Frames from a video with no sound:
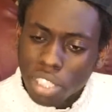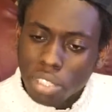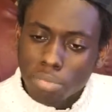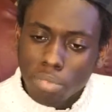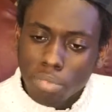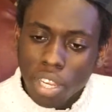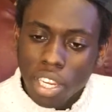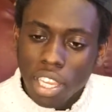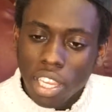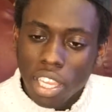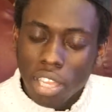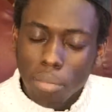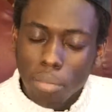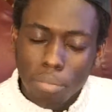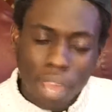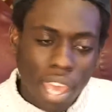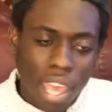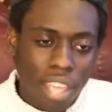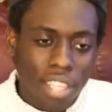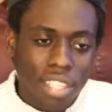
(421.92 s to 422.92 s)
money
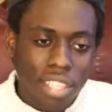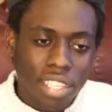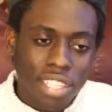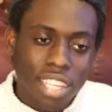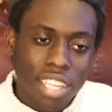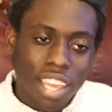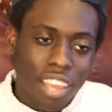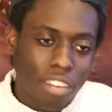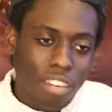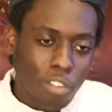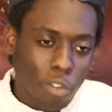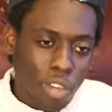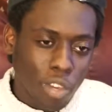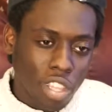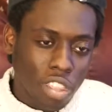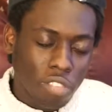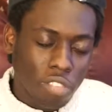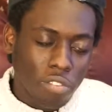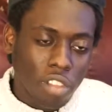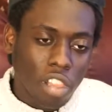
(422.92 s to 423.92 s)
back in the day with
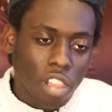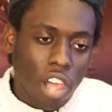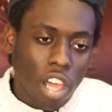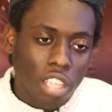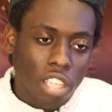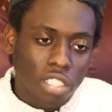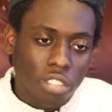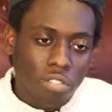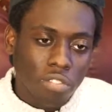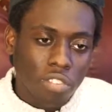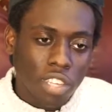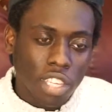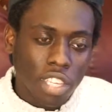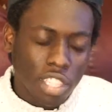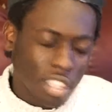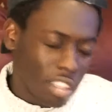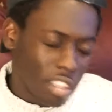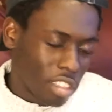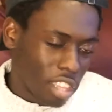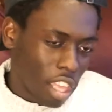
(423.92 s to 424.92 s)
philosophy,
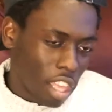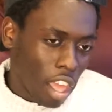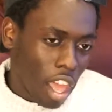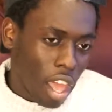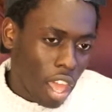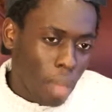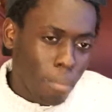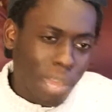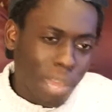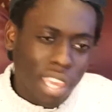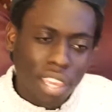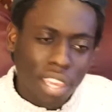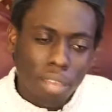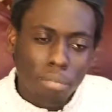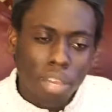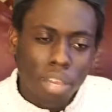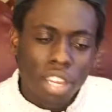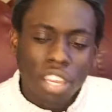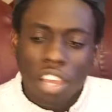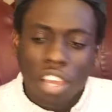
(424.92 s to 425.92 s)
making
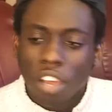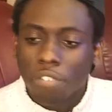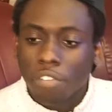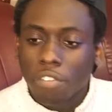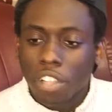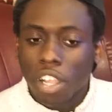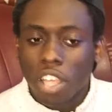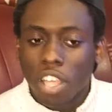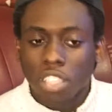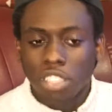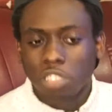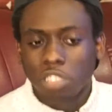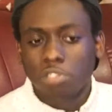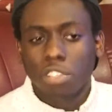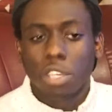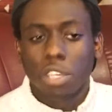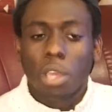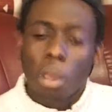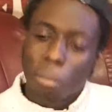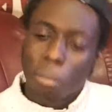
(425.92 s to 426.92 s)
money off
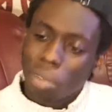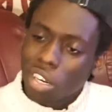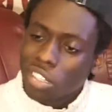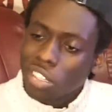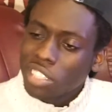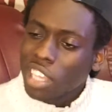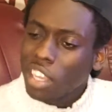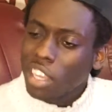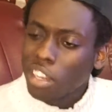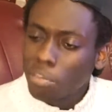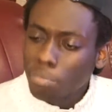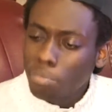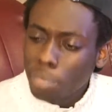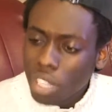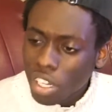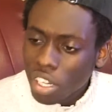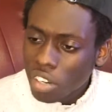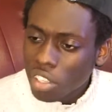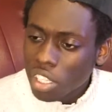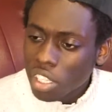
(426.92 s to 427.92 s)
philosophy. But it was out of
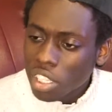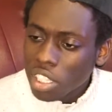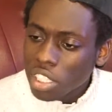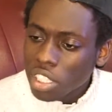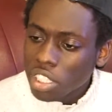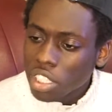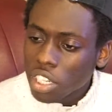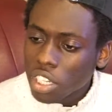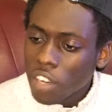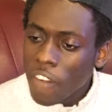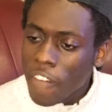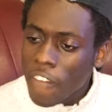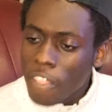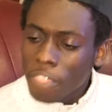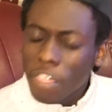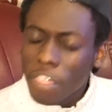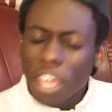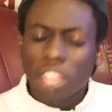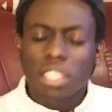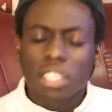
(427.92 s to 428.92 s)
pure leisure
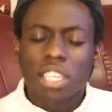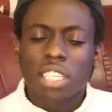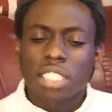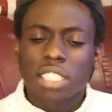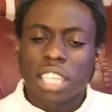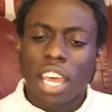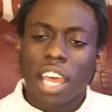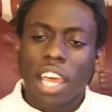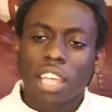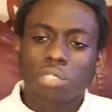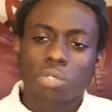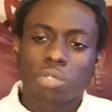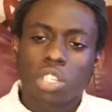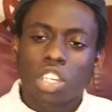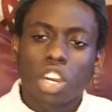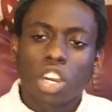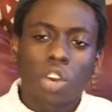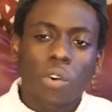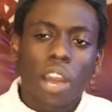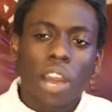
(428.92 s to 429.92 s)
that these guys would
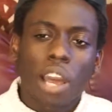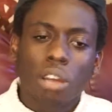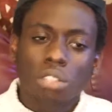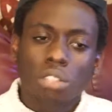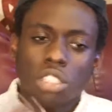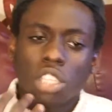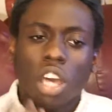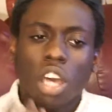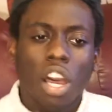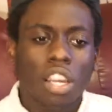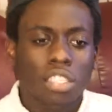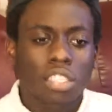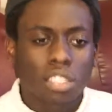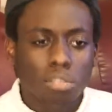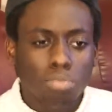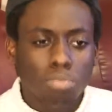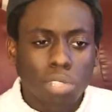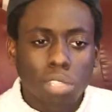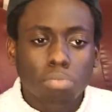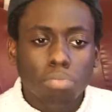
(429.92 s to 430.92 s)
go out, talk to
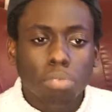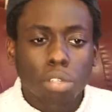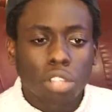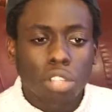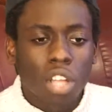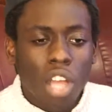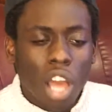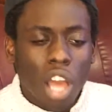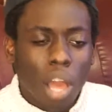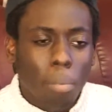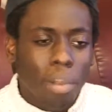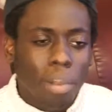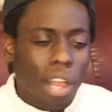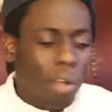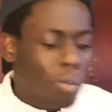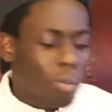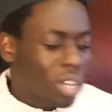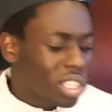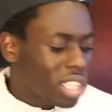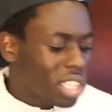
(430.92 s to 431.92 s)
people about
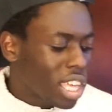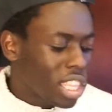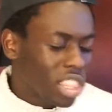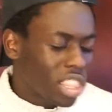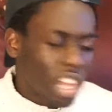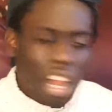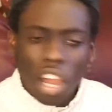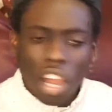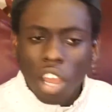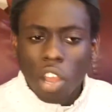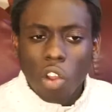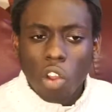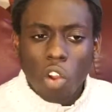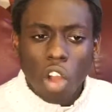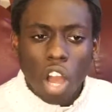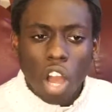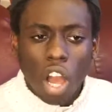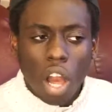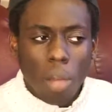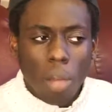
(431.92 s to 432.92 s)
what they thought
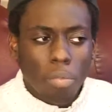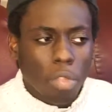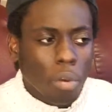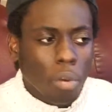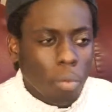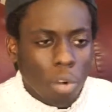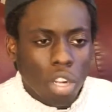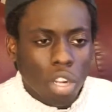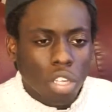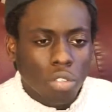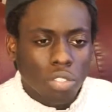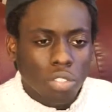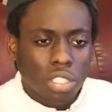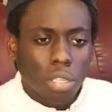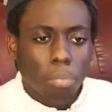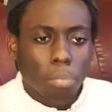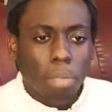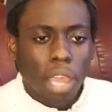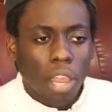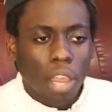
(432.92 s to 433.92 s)
the world was
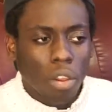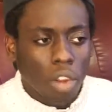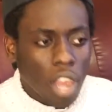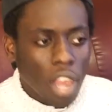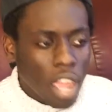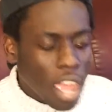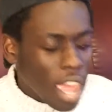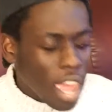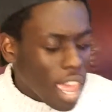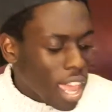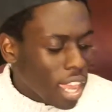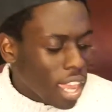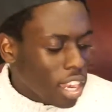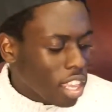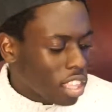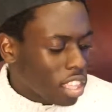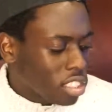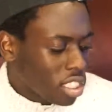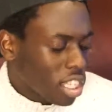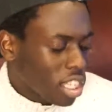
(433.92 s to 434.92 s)
about, and
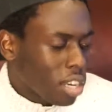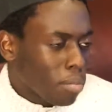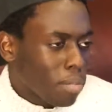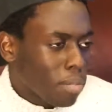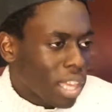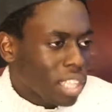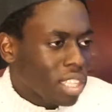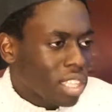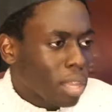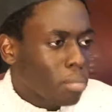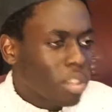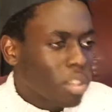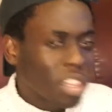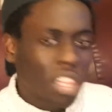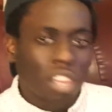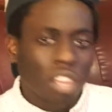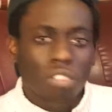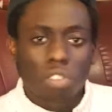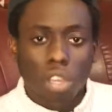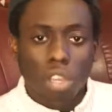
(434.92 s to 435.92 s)
it didn't make them a
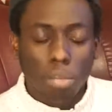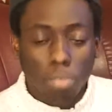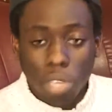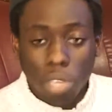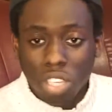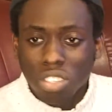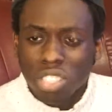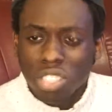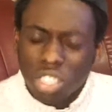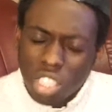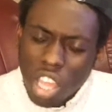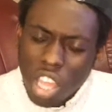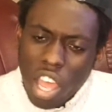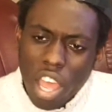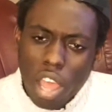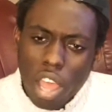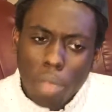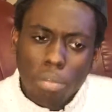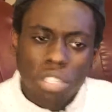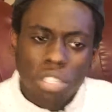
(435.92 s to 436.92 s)
living, but you saw
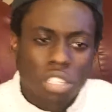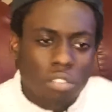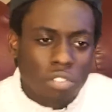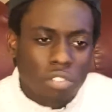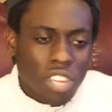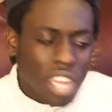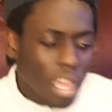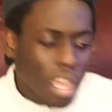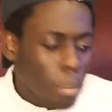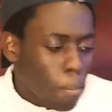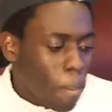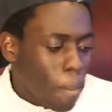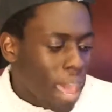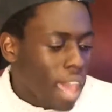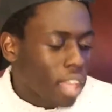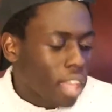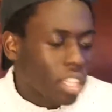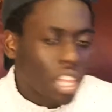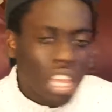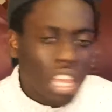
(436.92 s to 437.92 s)
how much of an
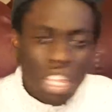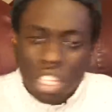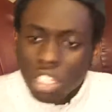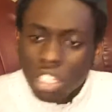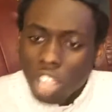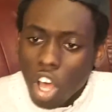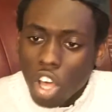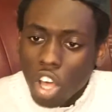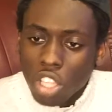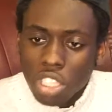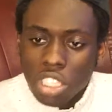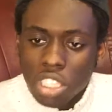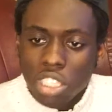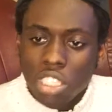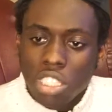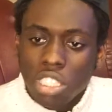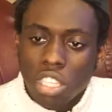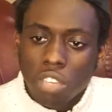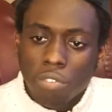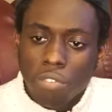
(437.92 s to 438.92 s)
impact all
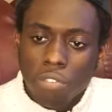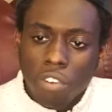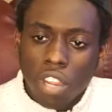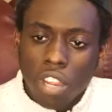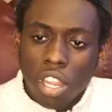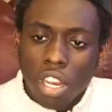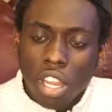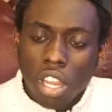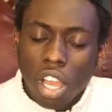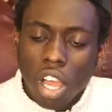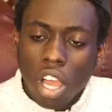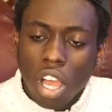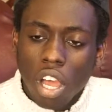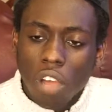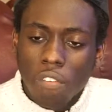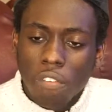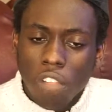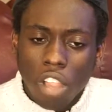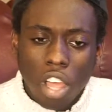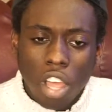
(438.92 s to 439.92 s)
these different
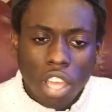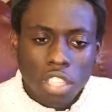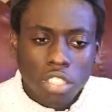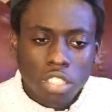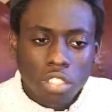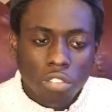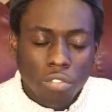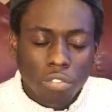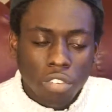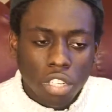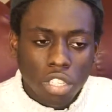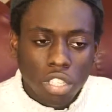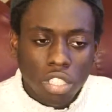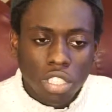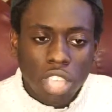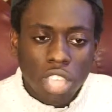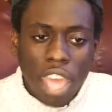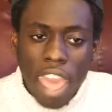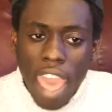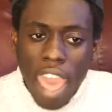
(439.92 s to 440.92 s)

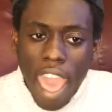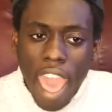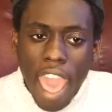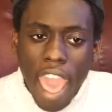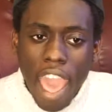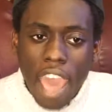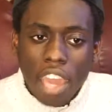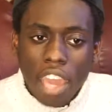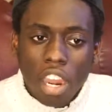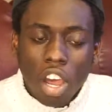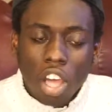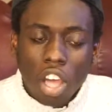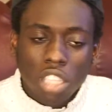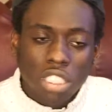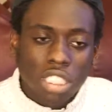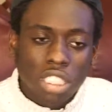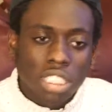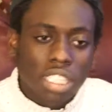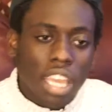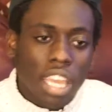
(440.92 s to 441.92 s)
philosophers had on
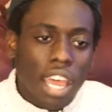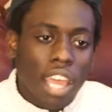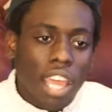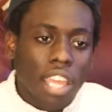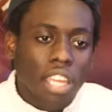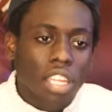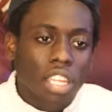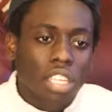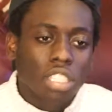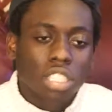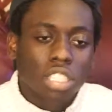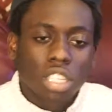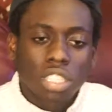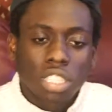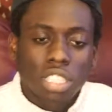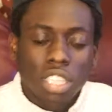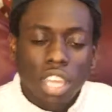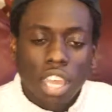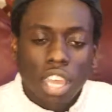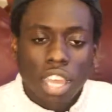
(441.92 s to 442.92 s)
society,
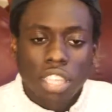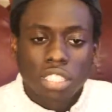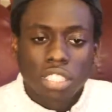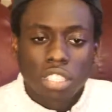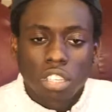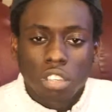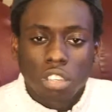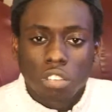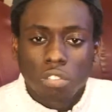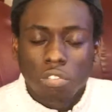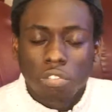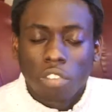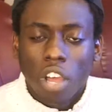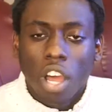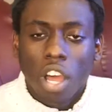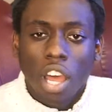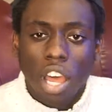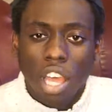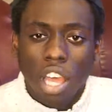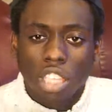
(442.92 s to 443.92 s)
just as if
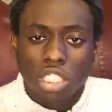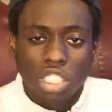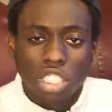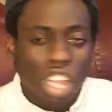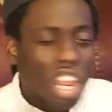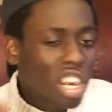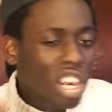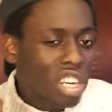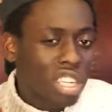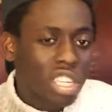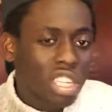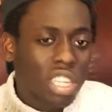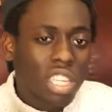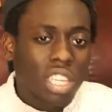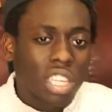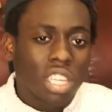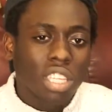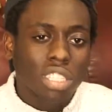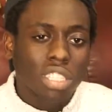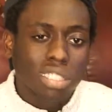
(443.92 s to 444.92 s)

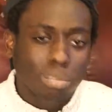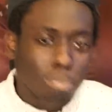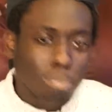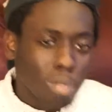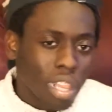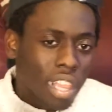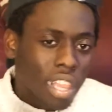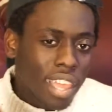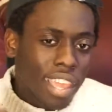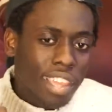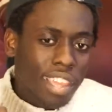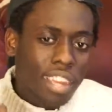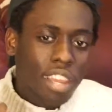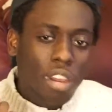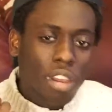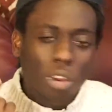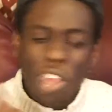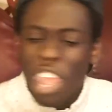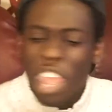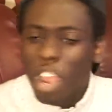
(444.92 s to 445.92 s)
Socrates,
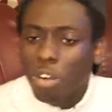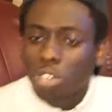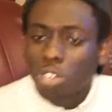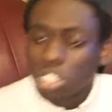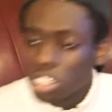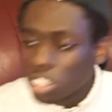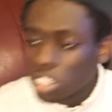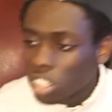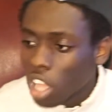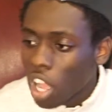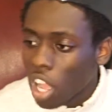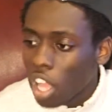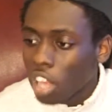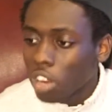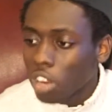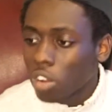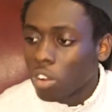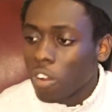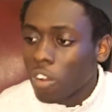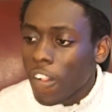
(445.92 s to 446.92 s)
Plato,
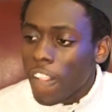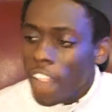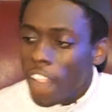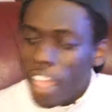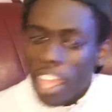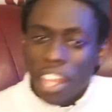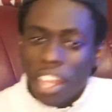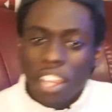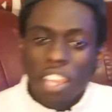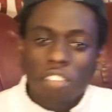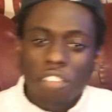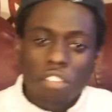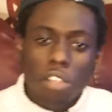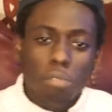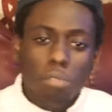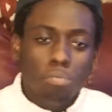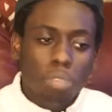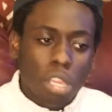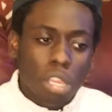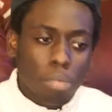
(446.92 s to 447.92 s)
Aristotle, and
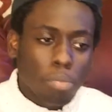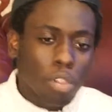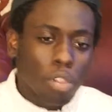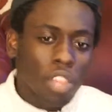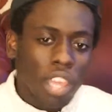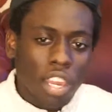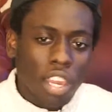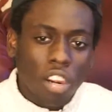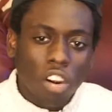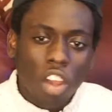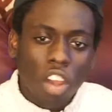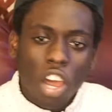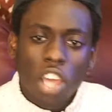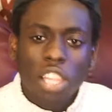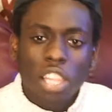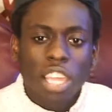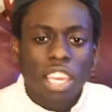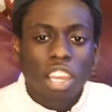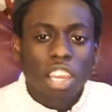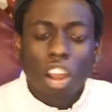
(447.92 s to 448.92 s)
even people later on
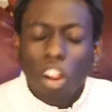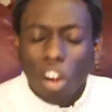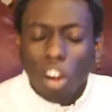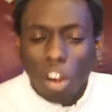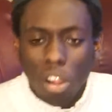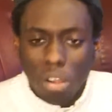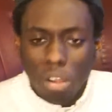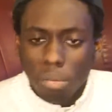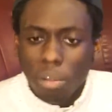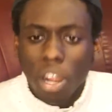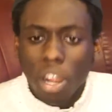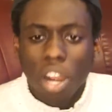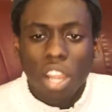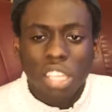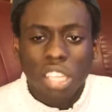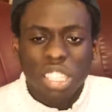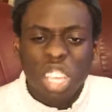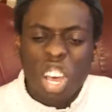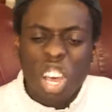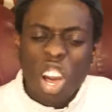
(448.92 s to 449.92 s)
like Karl
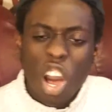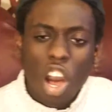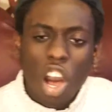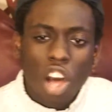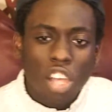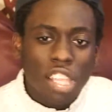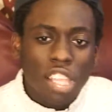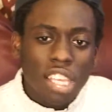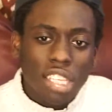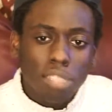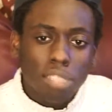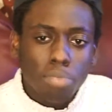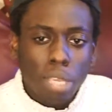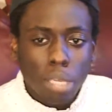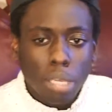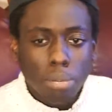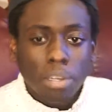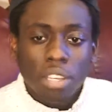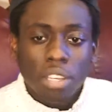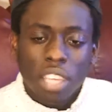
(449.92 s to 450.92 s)
Marx, all these
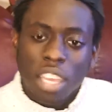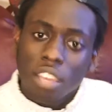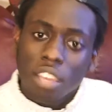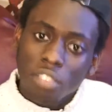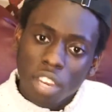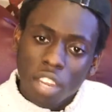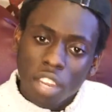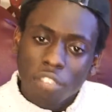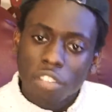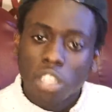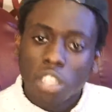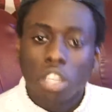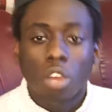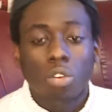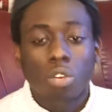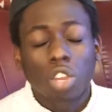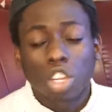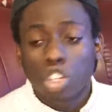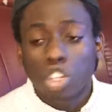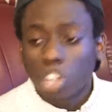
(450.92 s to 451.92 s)
people, even if you
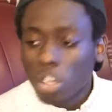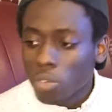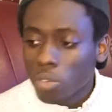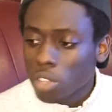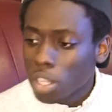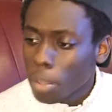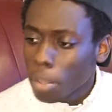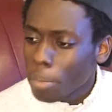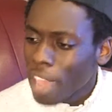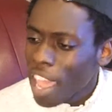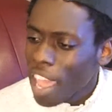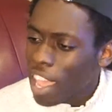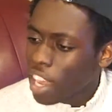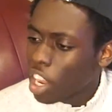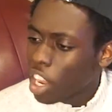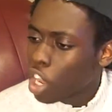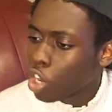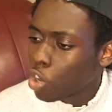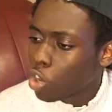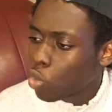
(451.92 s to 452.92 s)
don't agree with them, had
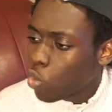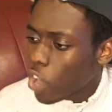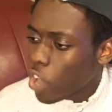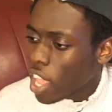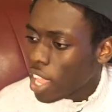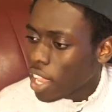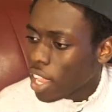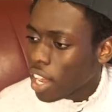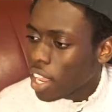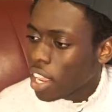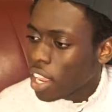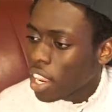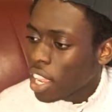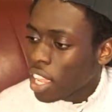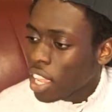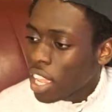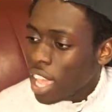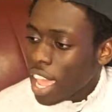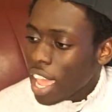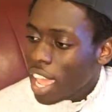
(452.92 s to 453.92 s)
a great
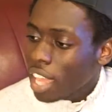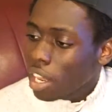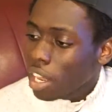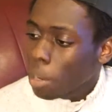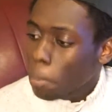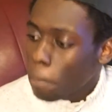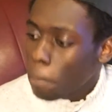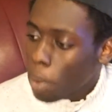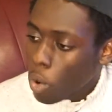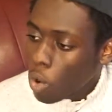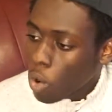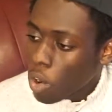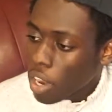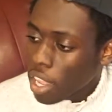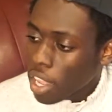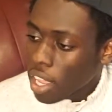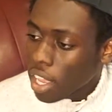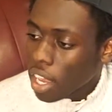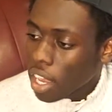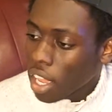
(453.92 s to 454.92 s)
and
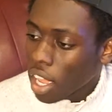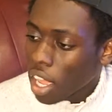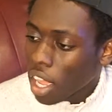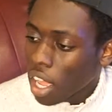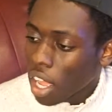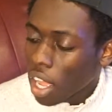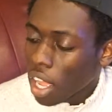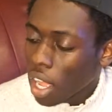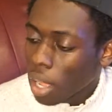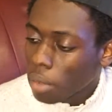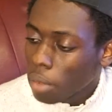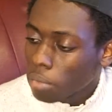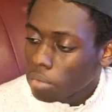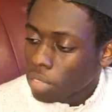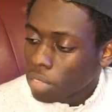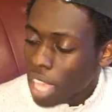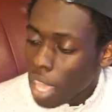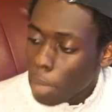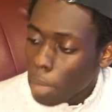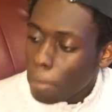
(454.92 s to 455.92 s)
important
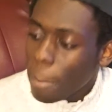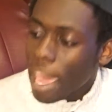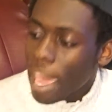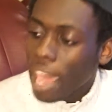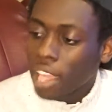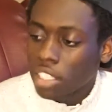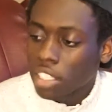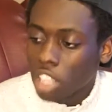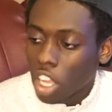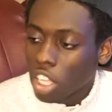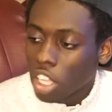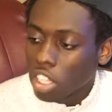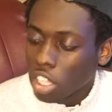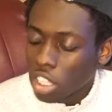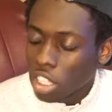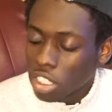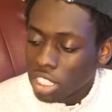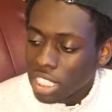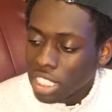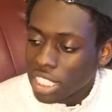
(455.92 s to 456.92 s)
impact on
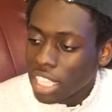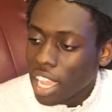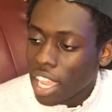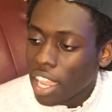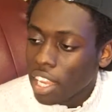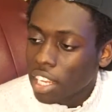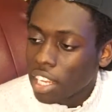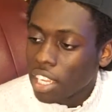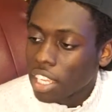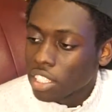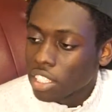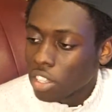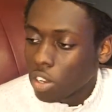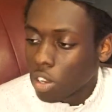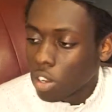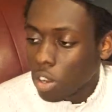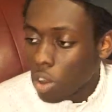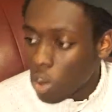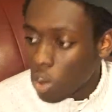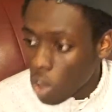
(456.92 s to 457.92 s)
society as a
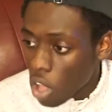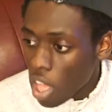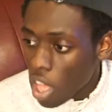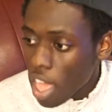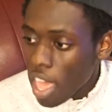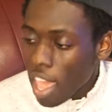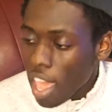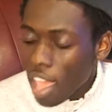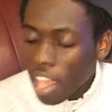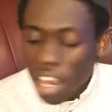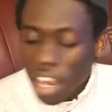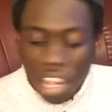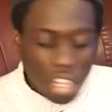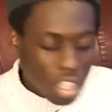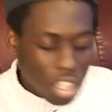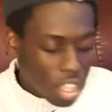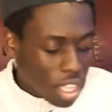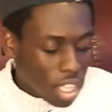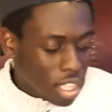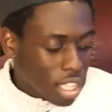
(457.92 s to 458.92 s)
whole. And I
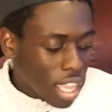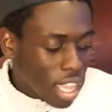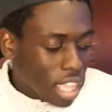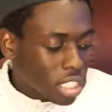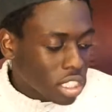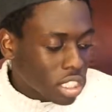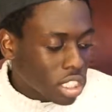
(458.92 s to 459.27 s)
think that